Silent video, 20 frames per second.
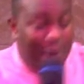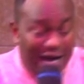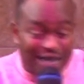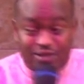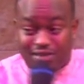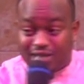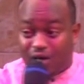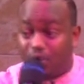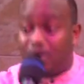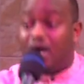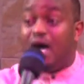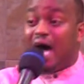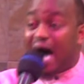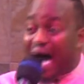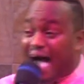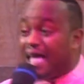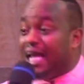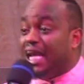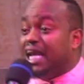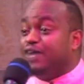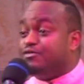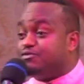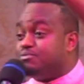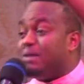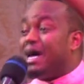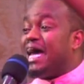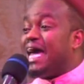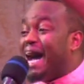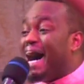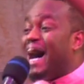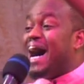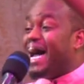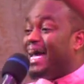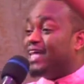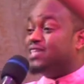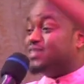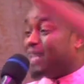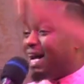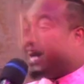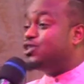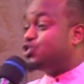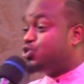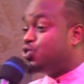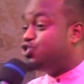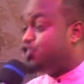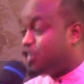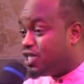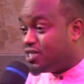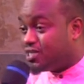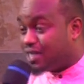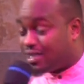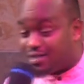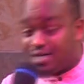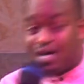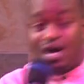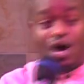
person? I lift my eyes unto Jesus.